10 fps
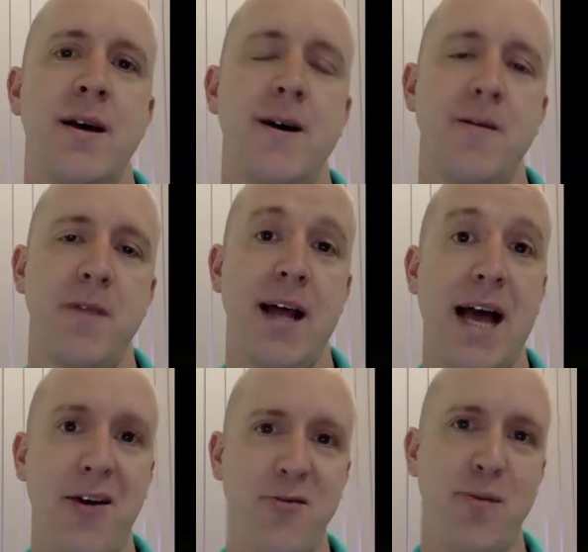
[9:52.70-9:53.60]
um, and I
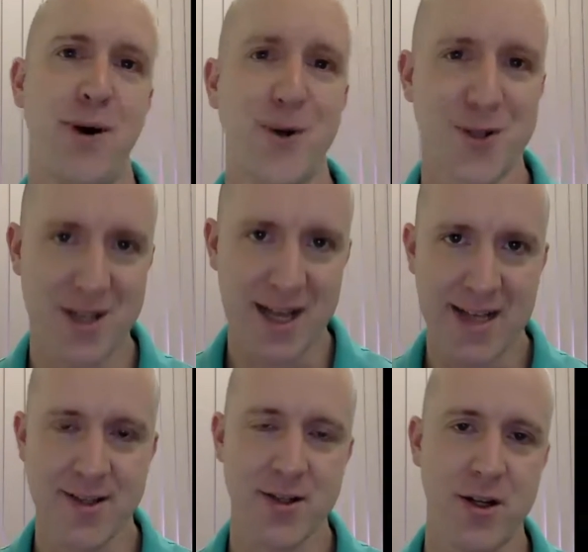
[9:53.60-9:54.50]
have proposed it
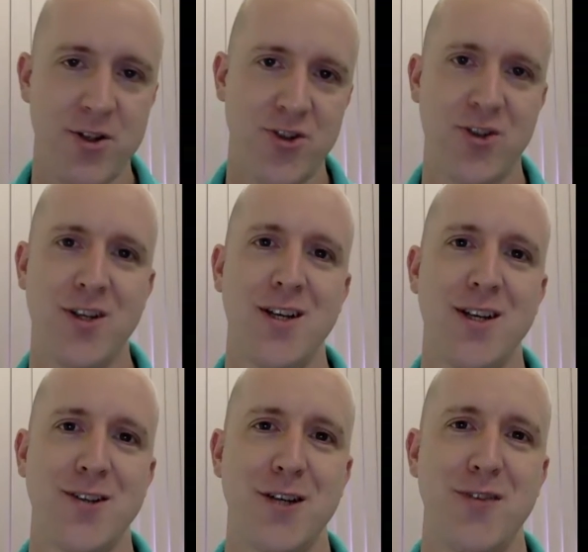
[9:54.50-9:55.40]
as such
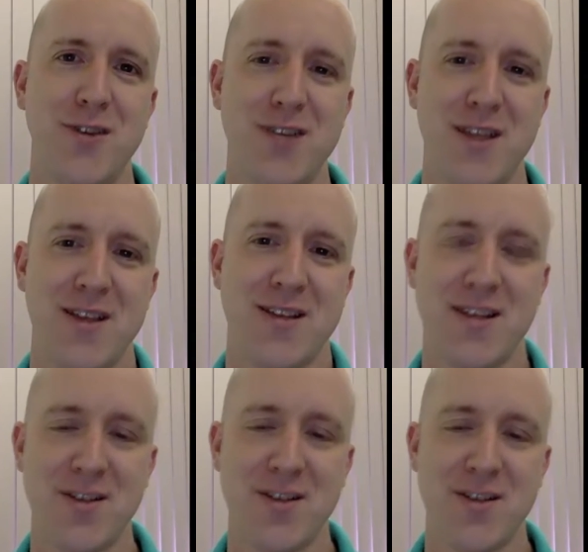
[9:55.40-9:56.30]
so if you see this
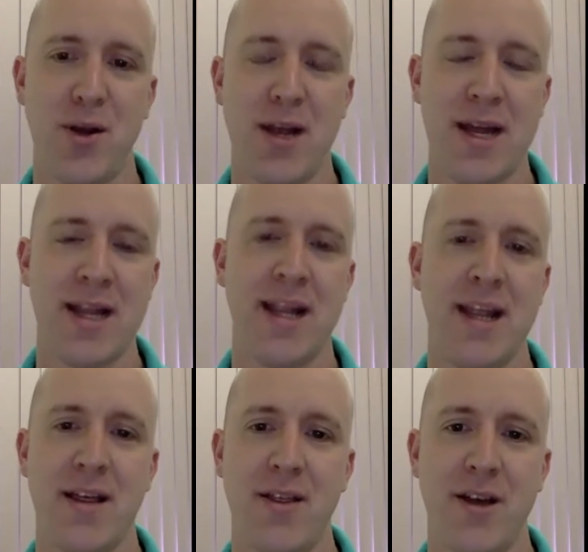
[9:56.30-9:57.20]
as purely a
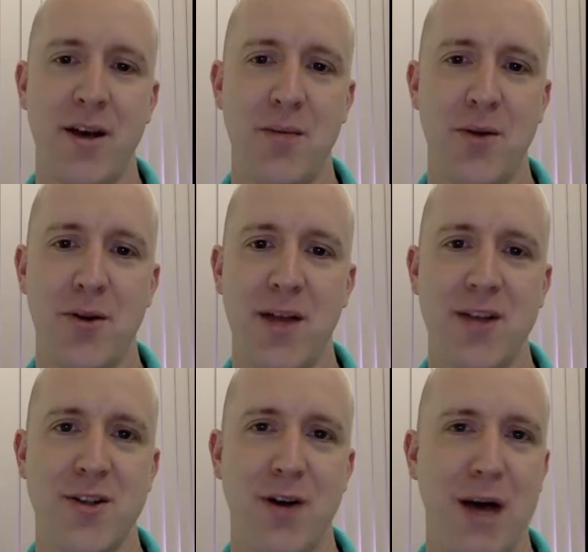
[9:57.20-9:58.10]
linear uh, model,
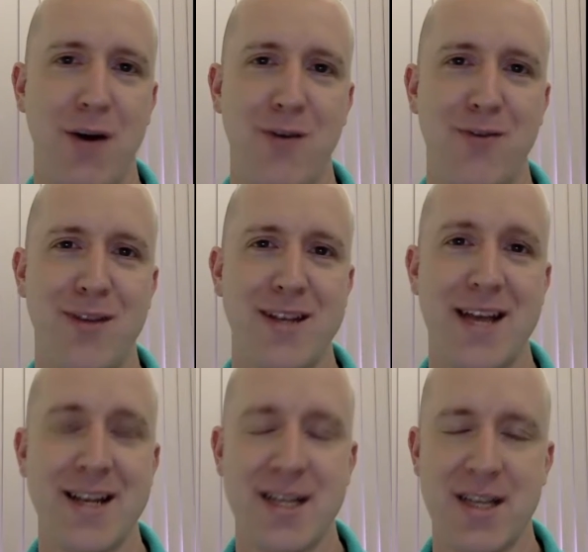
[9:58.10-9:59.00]
that's not how I've
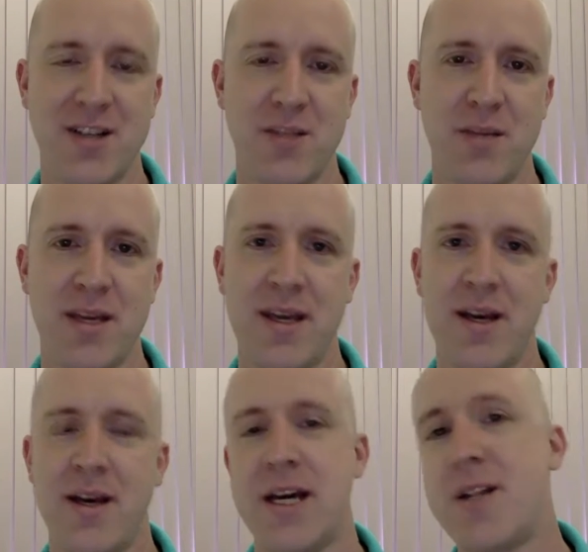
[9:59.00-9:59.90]
intended this to be
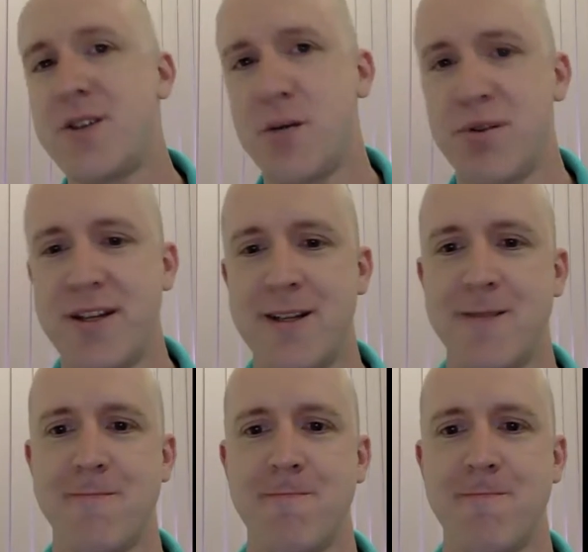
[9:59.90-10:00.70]
interpreted.